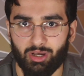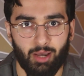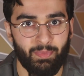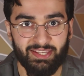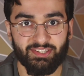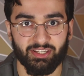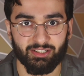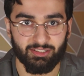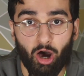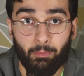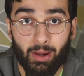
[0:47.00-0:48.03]
amazing.
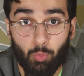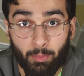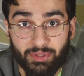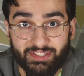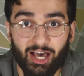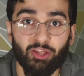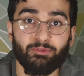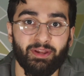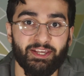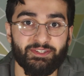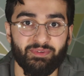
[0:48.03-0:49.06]
On my women's health
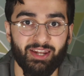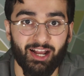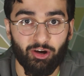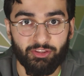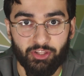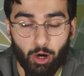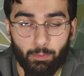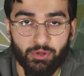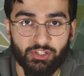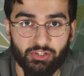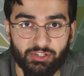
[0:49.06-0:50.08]
placement, I got the
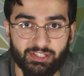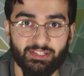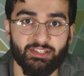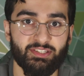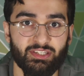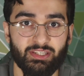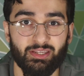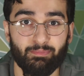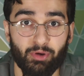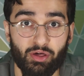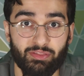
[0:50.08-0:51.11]
opportunity to see
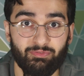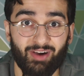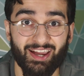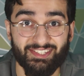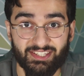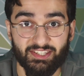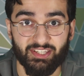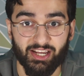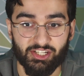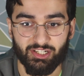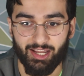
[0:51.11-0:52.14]
birth via
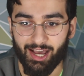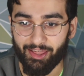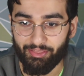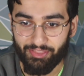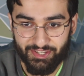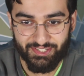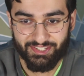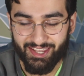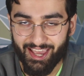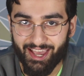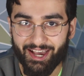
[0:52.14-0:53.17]
C-section, and
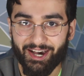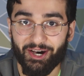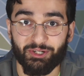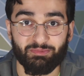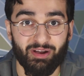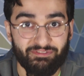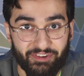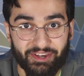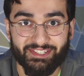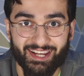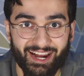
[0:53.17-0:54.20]
this was my
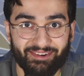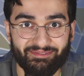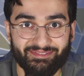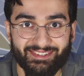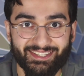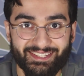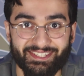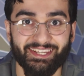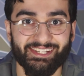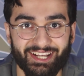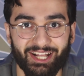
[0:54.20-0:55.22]
first time
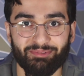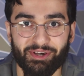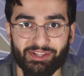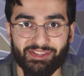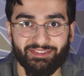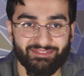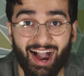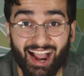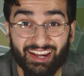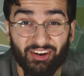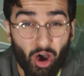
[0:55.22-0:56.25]
seeing childbirth.
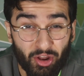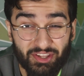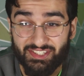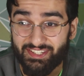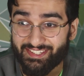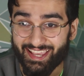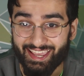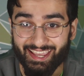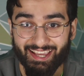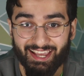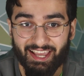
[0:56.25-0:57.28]
I can honestly
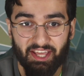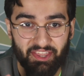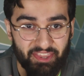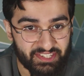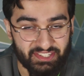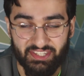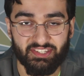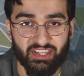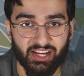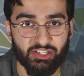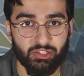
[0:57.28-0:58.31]
say this
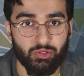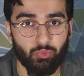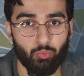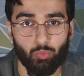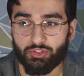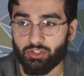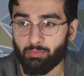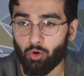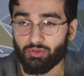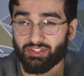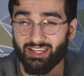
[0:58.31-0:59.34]
C-section was the
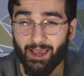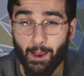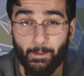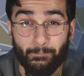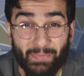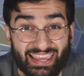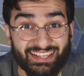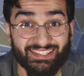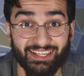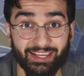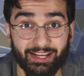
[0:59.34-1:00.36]
most
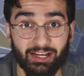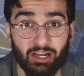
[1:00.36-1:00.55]
amazing,